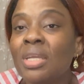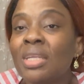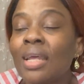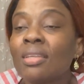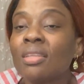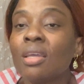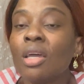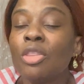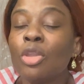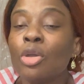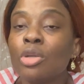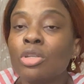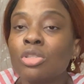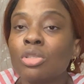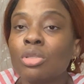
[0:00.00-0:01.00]
that a
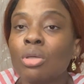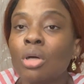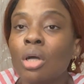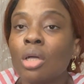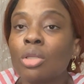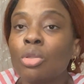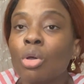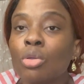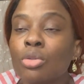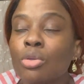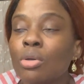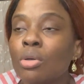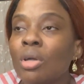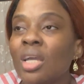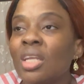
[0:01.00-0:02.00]
nurse, a
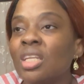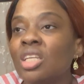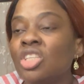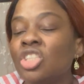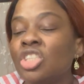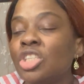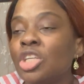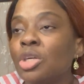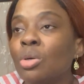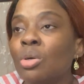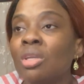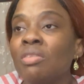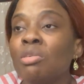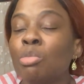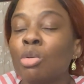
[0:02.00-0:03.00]
doctor, an engineer, or
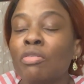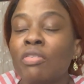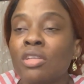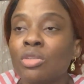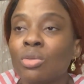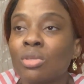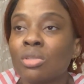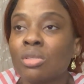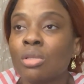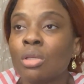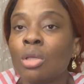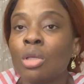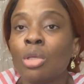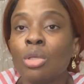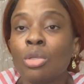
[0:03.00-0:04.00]
even professors
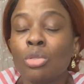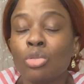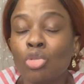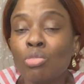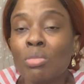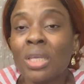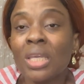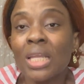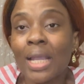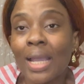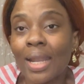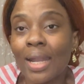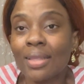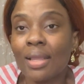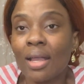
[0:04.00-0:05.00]
do make in
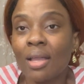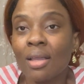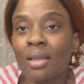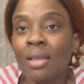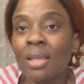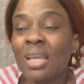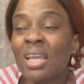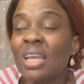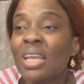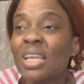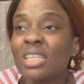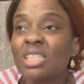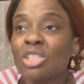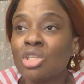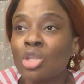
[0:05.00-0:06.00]
Canada
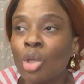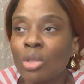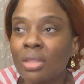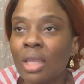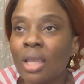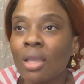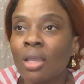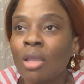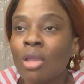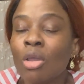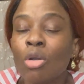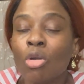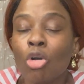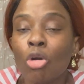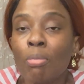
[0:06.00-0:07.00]
is
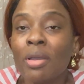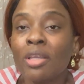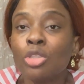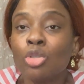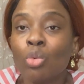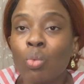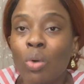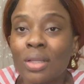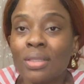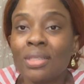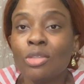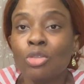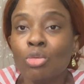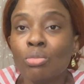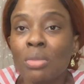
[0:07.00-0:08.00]
nothing compared to what they
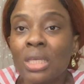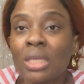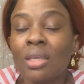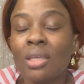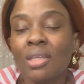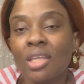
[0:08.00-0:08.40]
do make in the